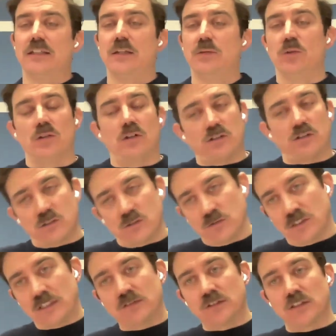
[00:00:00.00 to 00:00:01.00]
they will
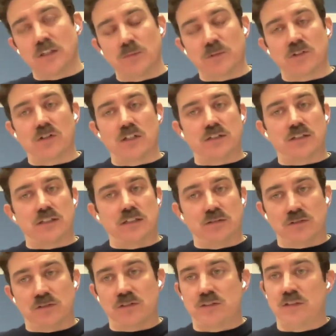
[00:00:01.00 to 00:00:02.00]
also likely come across
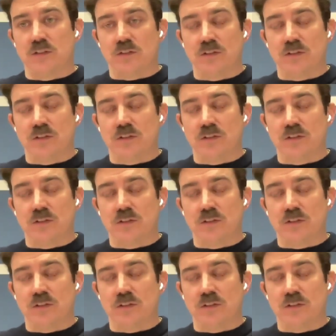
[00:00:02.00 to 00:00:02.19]
deals.